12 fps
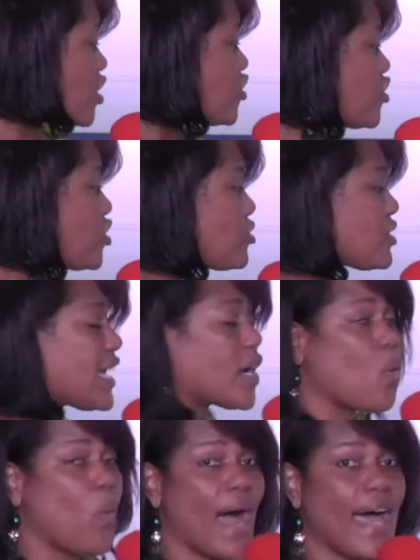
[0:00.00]
Choose a
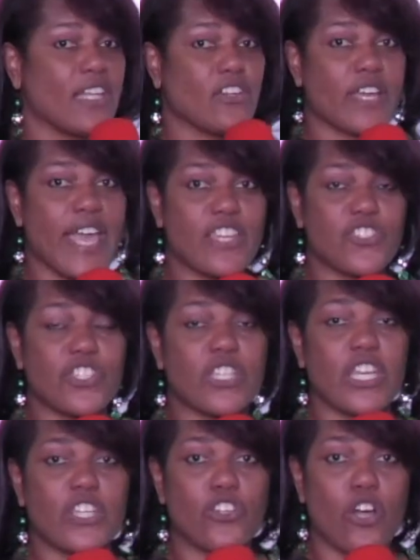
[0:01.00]
quiet location
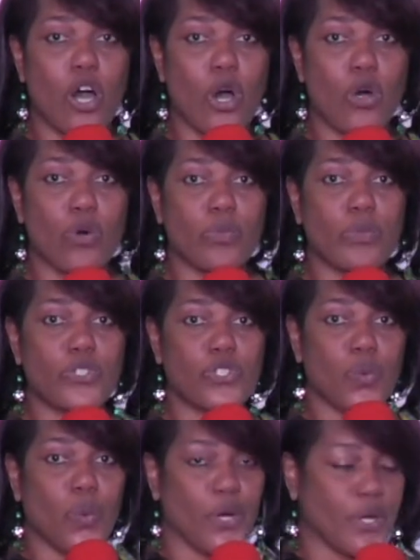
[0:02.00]
in your home to
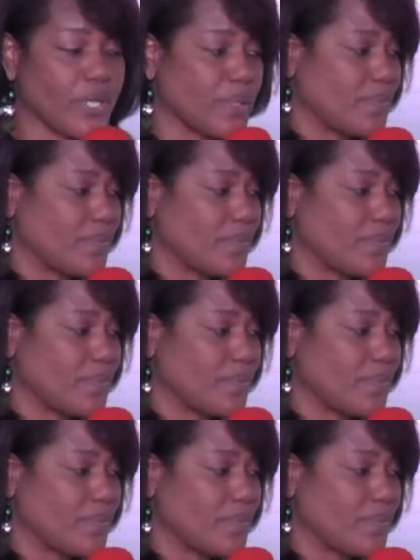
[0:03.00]
work.